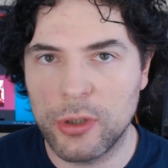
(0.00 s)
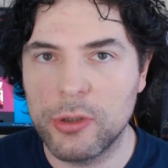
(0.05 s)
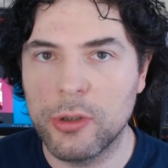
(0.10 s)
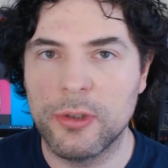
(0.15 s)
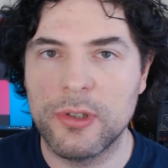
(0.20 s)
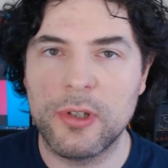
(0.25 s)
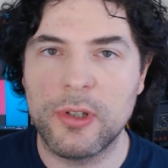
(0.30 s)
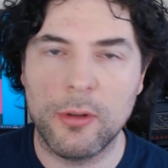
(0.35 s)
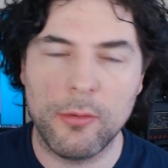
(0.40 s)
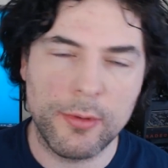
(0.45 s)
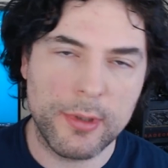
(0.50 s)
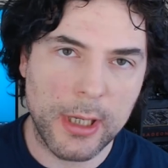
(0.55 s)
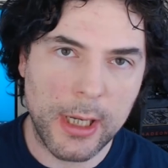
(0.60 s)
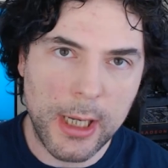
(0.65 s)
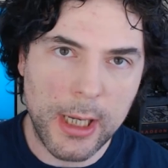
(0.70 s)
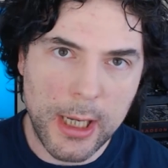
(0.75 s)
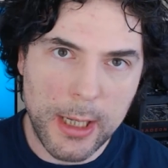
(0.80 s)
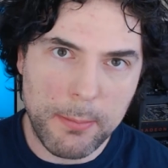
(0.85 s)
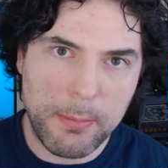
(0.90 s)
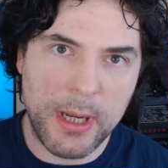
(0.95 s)
consoles,
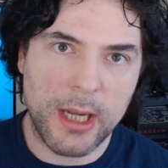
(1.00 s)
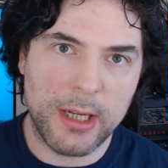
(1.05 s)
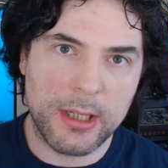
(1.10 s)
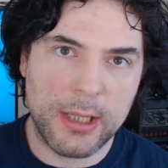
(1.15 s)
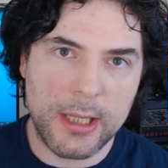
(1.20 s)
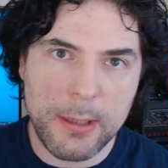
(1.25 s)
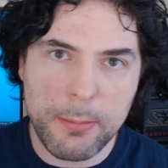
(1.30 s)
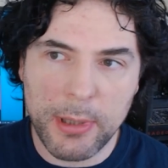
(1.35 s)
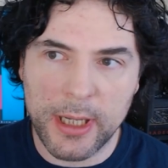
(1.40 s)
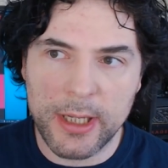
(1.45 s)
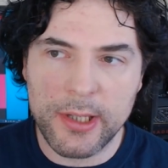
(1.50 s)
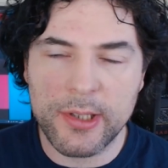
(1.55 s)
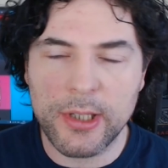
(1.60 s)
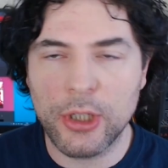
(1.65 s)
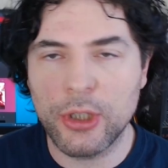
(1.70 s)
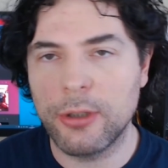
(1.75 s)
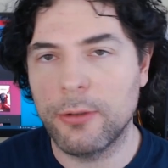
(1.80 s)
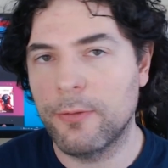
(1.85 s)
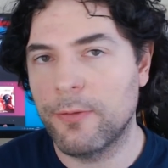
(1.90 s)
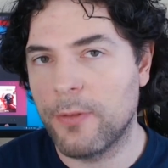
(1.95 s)
be it the
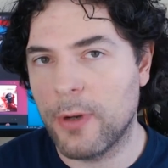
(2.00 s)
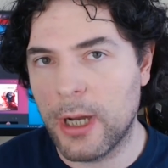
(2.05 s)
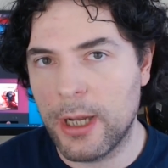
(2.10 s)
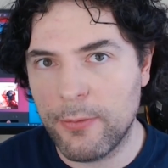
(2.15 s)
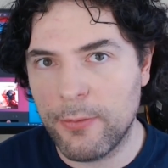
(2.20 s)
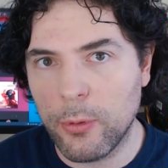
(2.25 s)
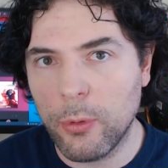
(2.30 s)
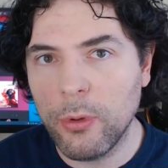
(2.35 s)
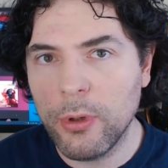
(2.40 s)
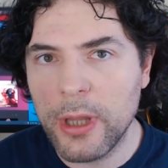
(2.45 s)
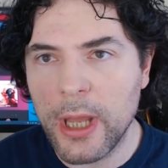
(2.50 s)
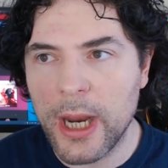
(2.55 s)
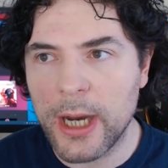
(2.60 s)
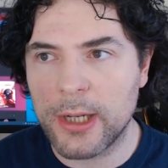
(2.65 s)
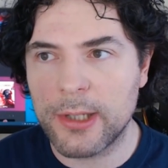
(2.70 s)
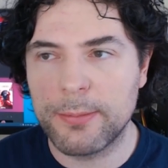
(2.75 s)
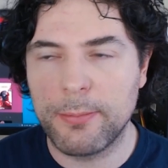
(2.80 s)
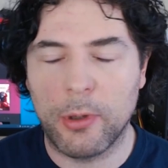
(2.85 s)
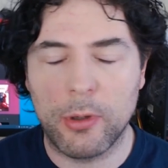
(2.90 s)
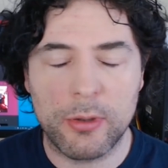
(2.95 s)
PlayStation 5 or the
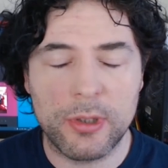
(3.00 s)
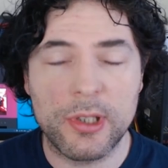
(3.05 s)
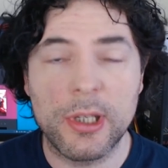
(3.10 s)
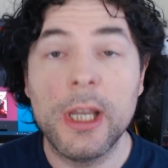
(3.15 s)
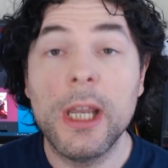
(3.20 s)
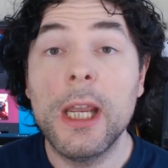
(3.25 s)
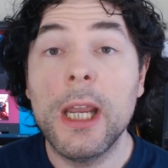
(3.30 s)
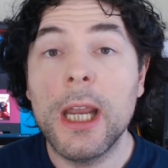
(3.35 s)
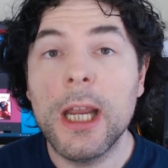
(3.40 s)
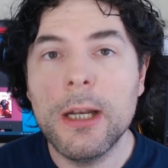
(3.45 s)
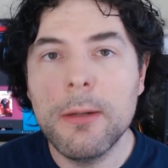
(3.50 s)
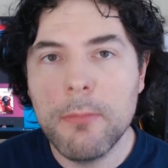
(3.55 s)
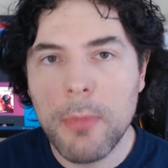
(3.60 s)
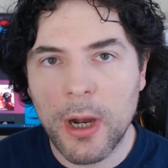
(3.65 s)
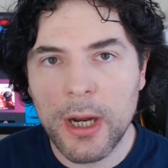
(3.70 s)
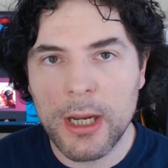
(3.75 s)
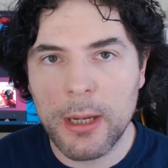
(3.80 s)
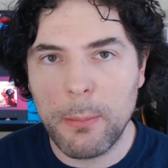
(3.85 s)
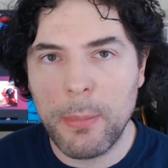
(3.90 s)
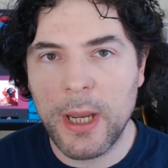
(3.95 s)
Xbox, in
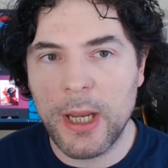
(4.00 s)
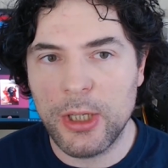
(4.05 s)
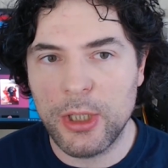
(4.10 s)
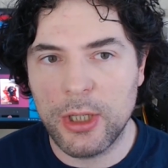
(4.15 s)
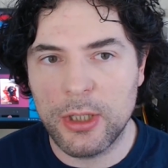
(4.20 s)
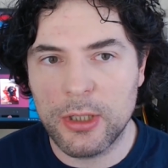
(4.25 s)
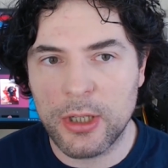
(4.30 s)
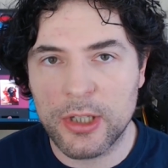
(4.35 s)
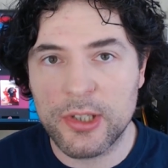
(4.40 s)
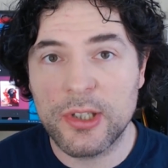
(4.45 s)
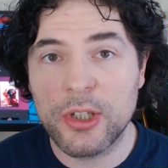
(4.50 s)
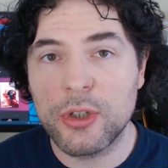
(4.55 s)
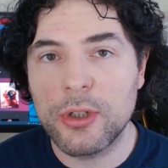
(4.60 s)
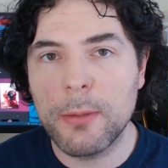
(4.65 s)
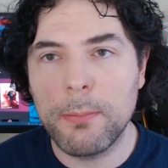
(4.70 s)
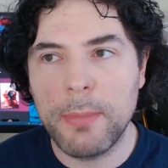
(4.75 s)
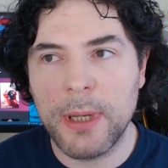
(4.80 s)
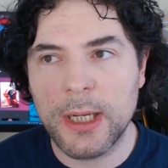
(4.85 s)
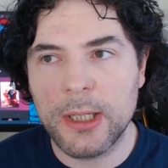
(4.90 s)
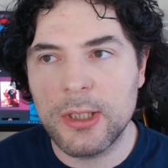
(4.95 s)
my opinion, are such a big